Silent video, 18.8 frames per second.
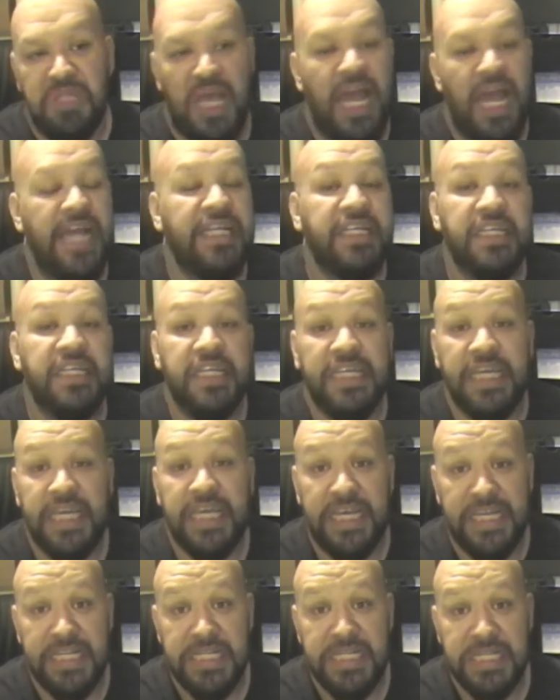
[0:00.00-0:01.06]
I didn't
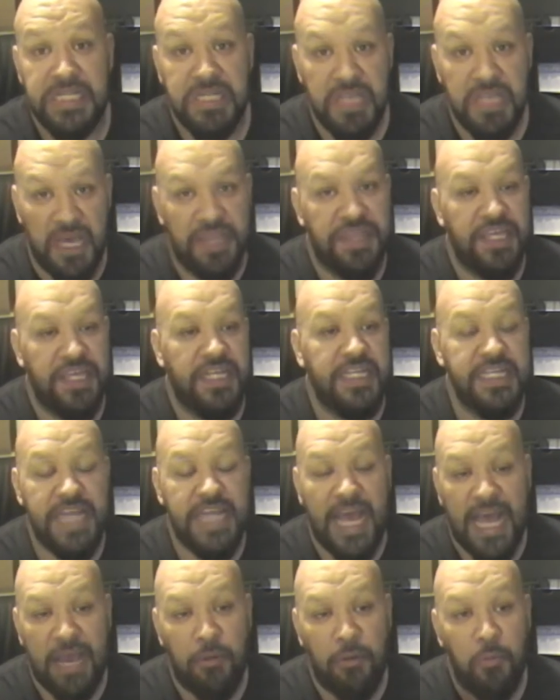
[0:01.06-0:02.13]
get nothing,
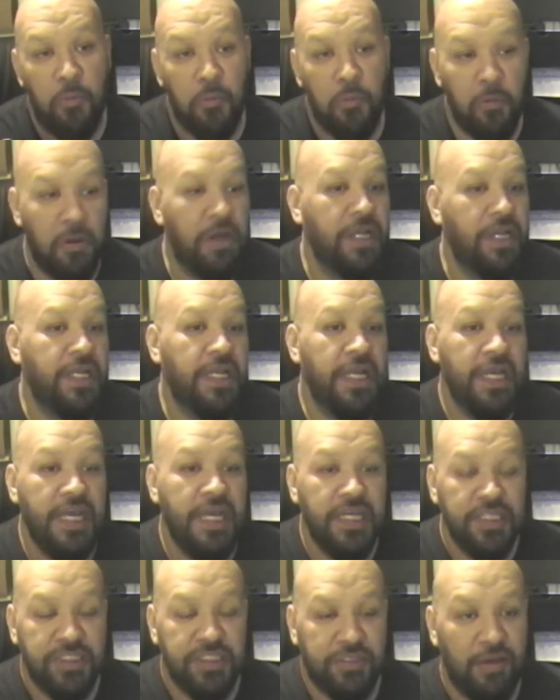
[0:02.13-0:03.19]
not one.
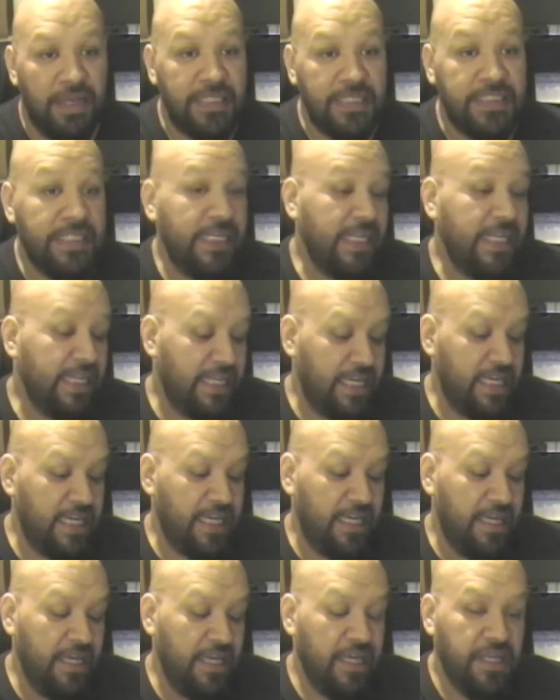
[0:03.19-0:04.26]
So I didn't
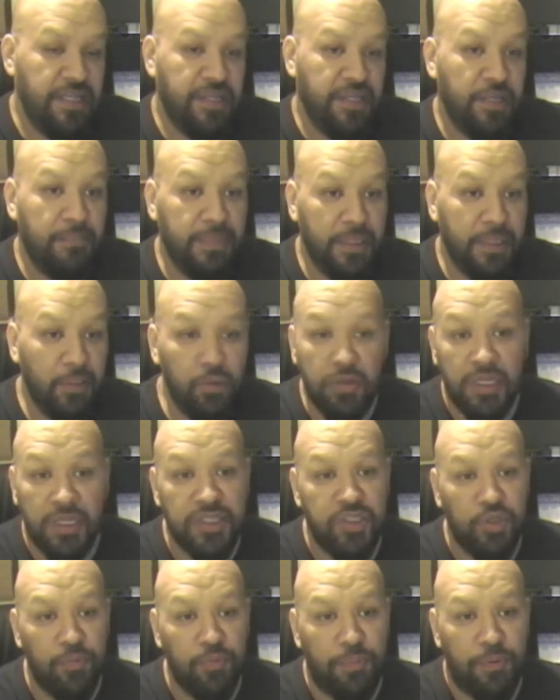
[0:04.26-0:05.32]
get the Beluga
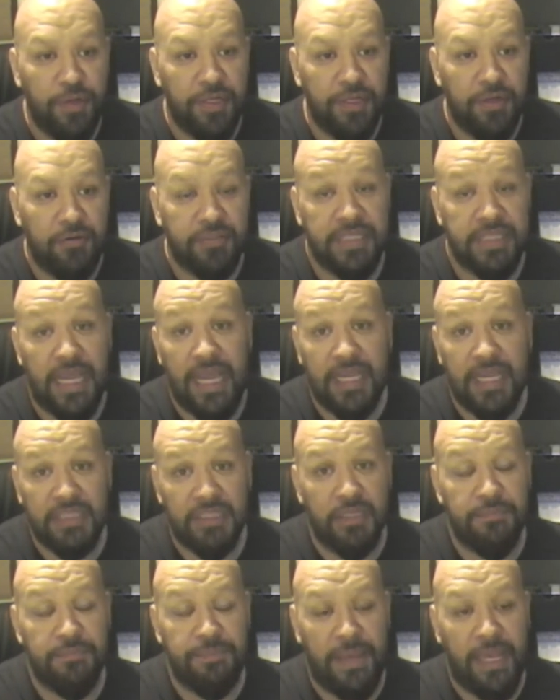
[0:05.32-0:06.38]
2.0s. I
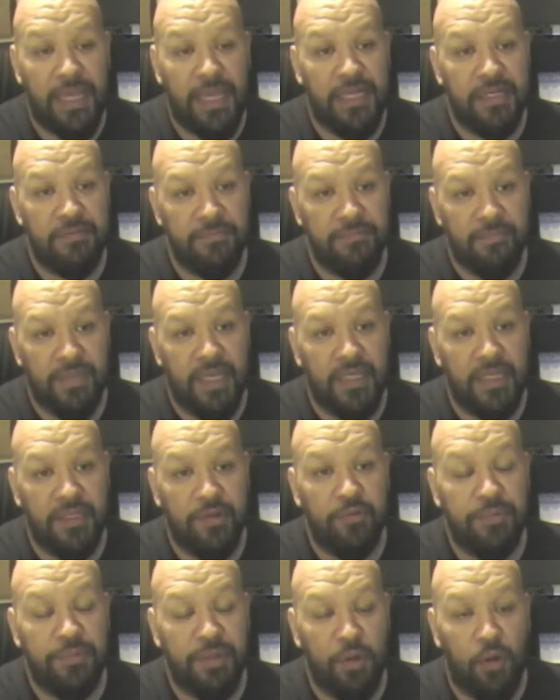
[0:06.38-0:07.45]
actually paid a
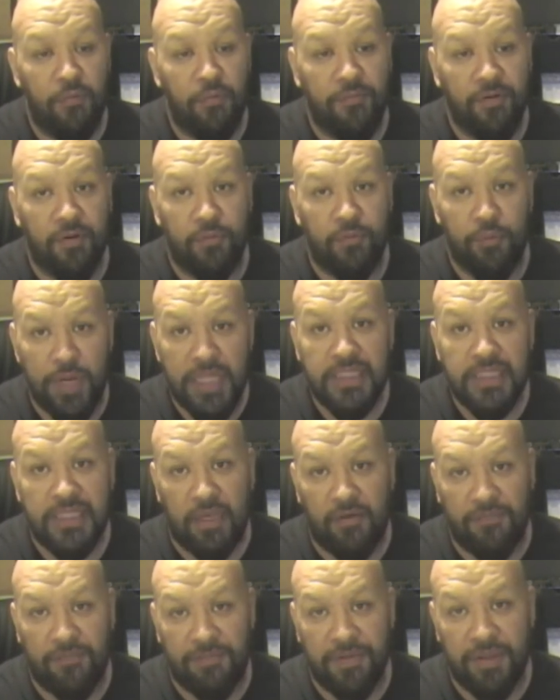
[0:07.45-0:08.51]
little bit over
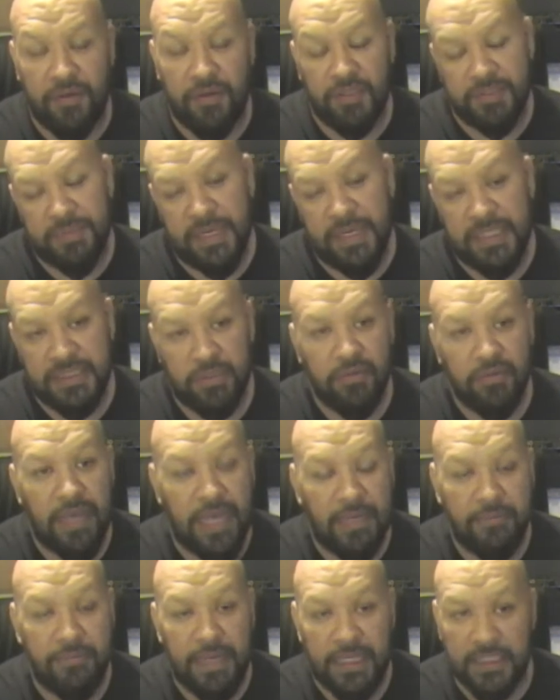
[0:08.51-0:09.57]
retail for those, but I still
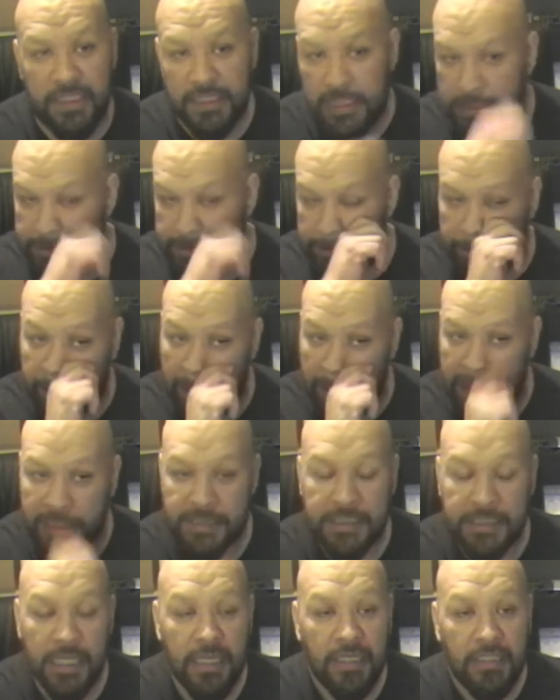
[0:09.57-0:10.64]
got them at a decent
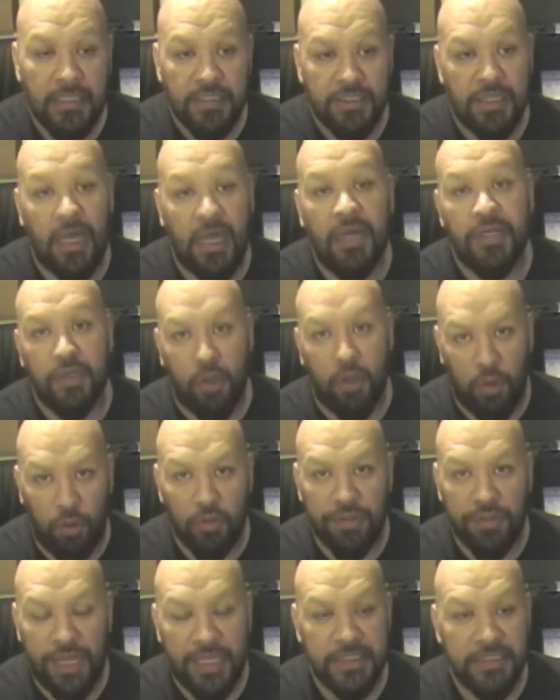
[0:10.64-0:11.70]
price. So I'm gonna go
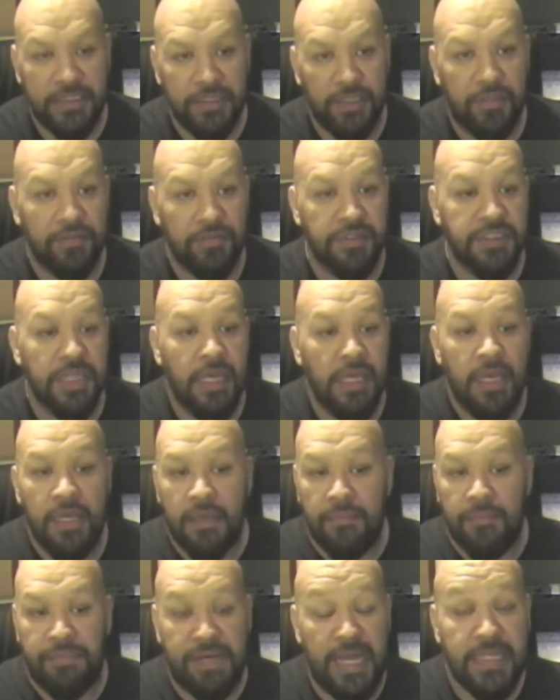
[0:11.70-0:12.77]
hold on to those.
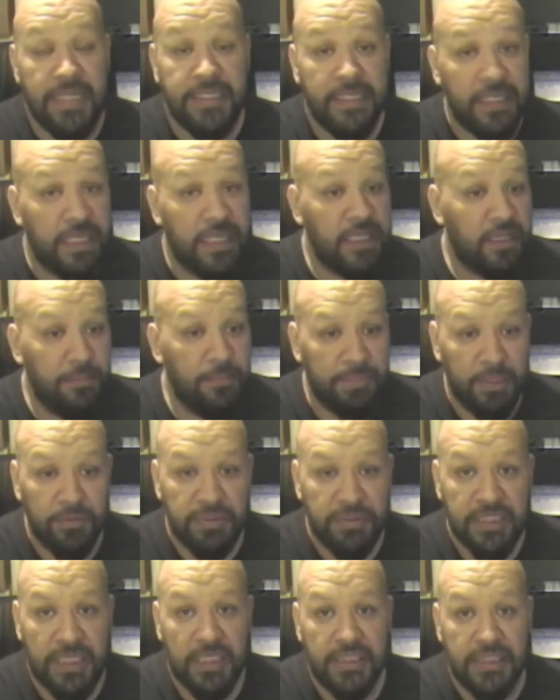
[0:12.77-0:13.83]
But I didn't get the blue
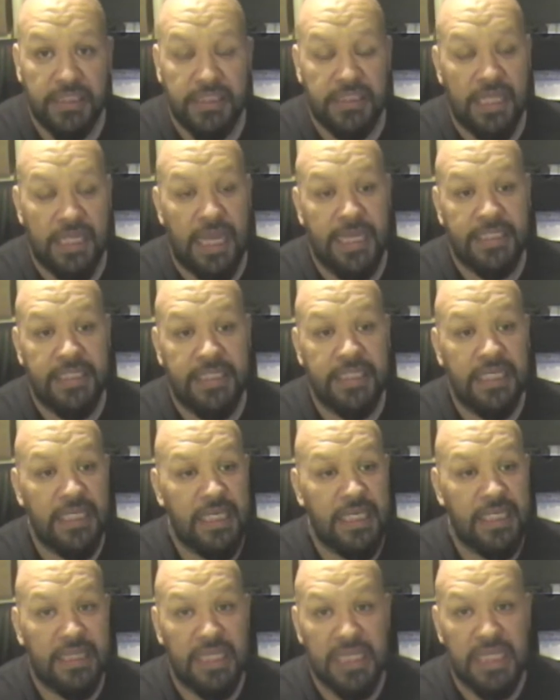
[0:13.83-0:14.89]
tints. I didn't
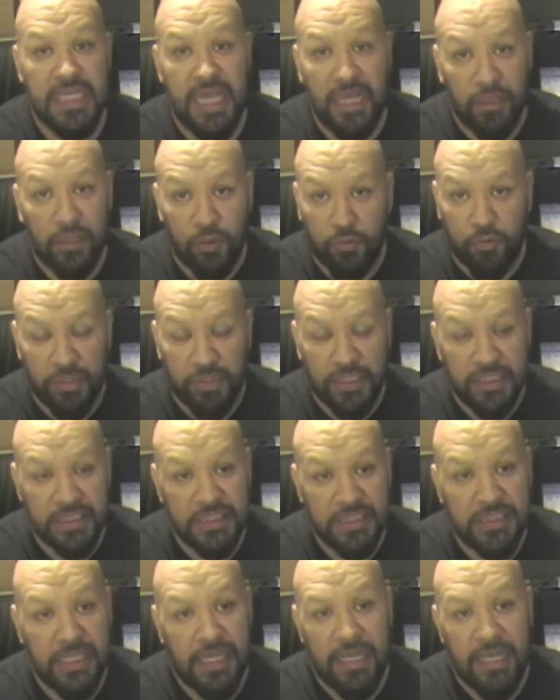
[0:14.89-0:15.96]
get the yellow
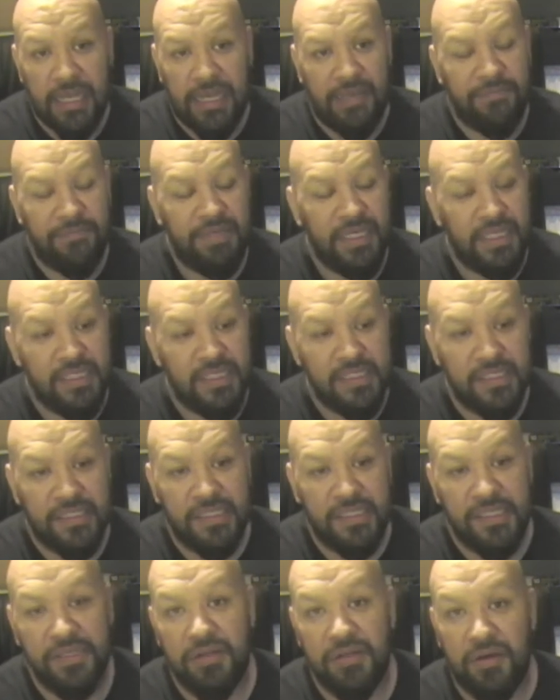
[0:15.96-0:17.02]
ones. I mean,
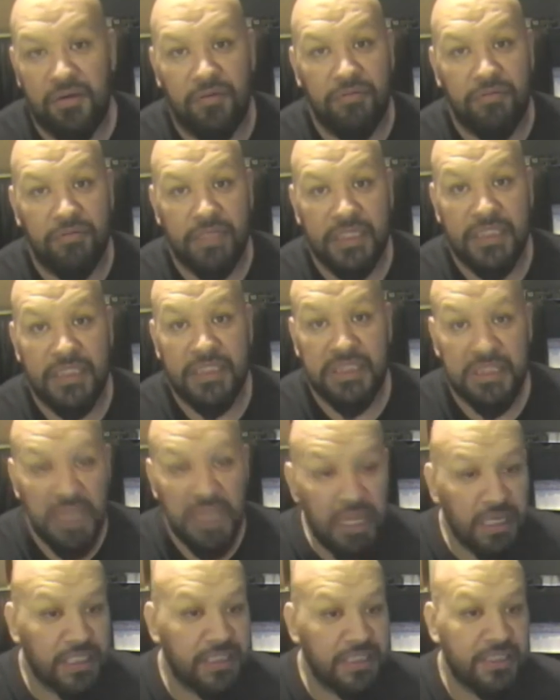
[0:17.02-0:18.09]
you know, it
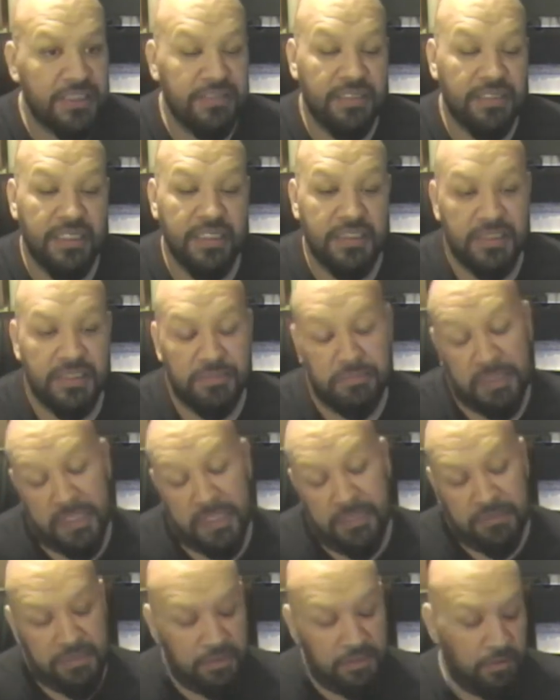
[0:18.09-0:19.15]
sucks.
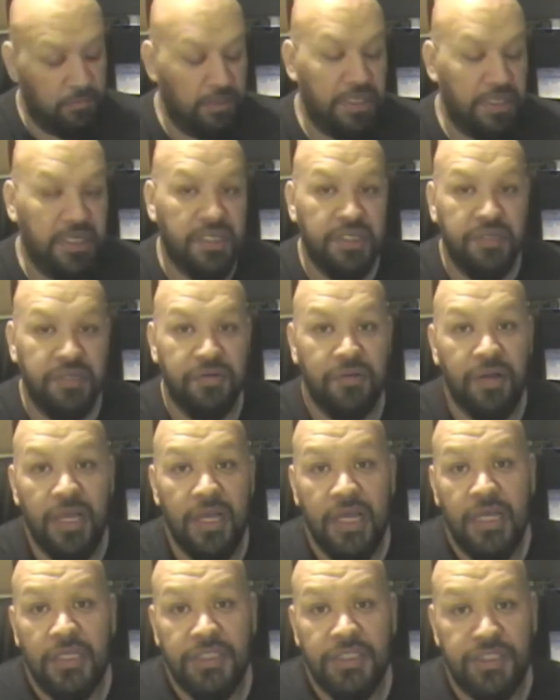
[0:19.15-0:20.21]
But you know, what are you gonna do?
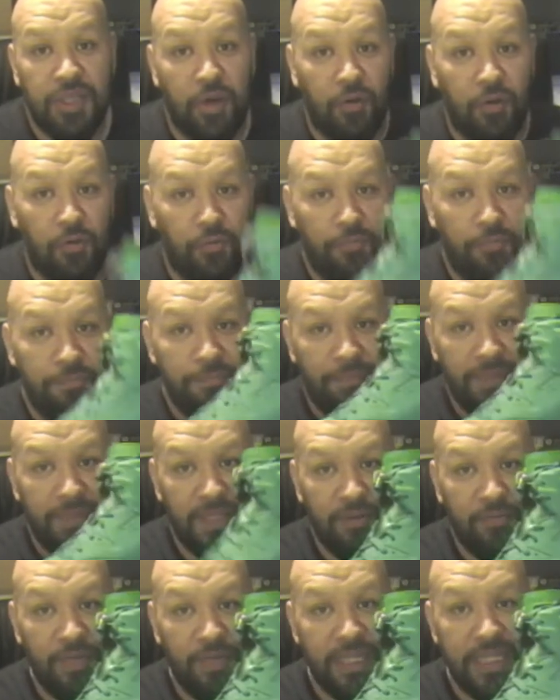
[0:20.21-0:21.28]
So
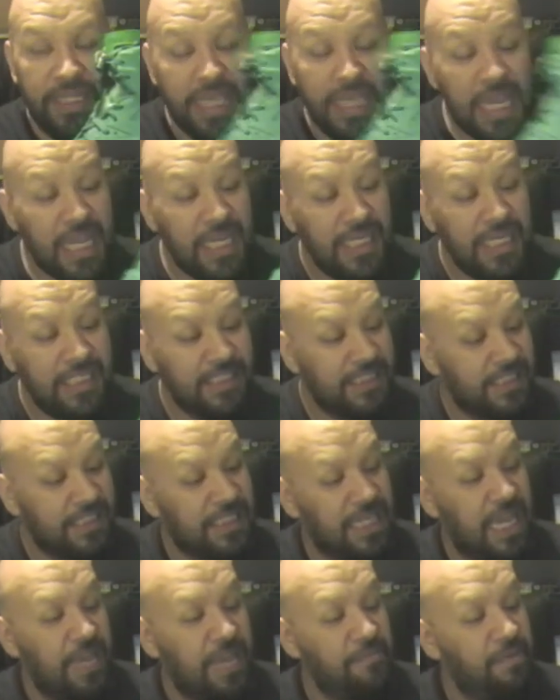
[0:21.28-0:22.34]
when these
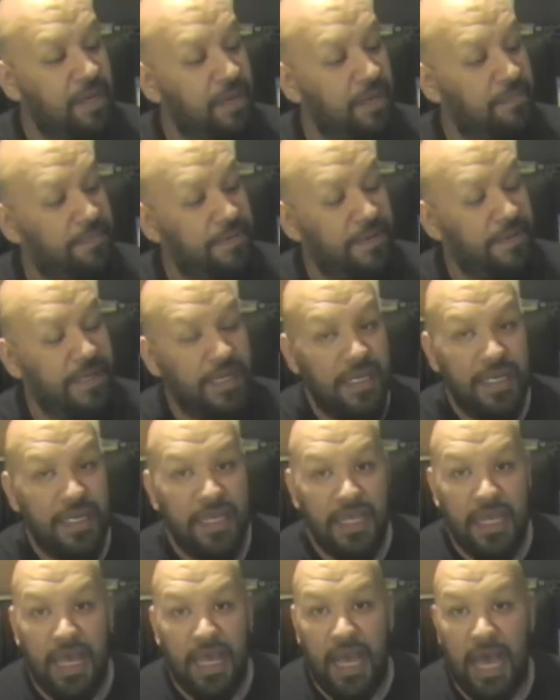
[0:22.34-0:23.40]
came up,
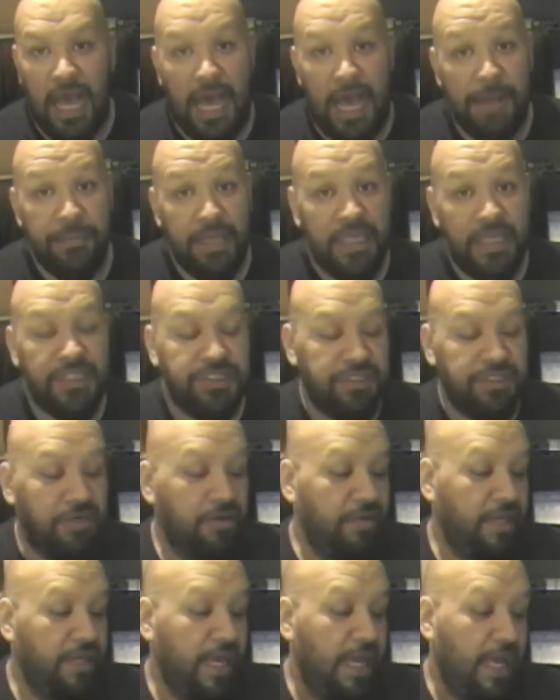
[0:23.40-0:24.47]
I made
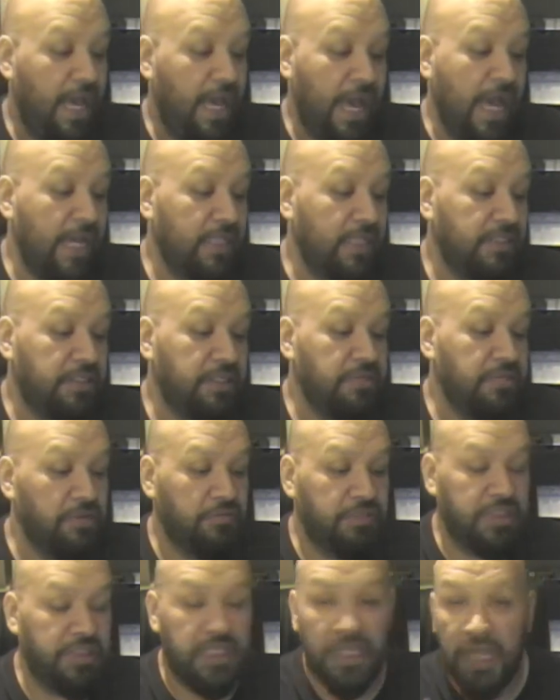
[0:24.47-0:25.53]
sure that I, you know,
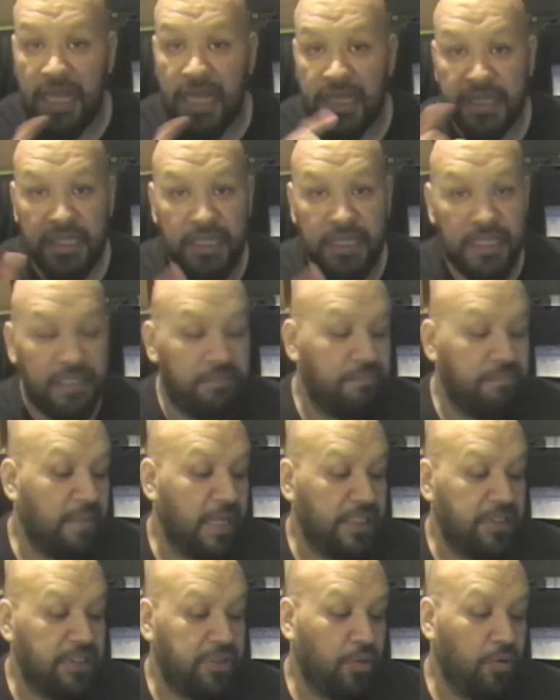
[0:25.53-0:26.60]
selected
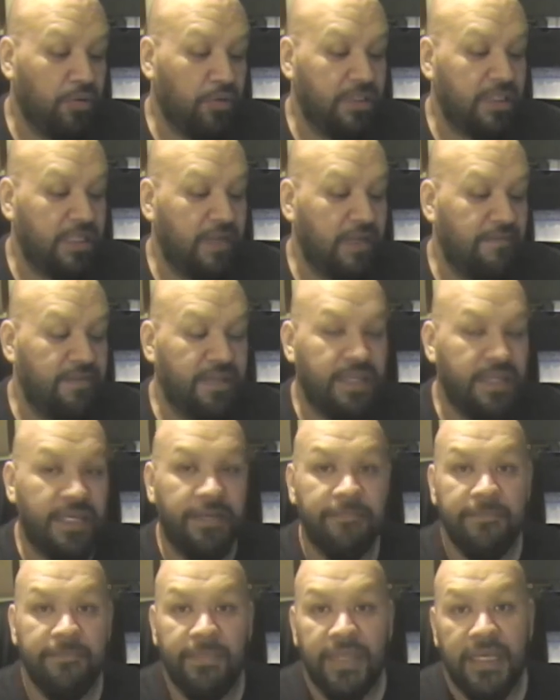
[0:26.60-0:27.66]
my stores and everything.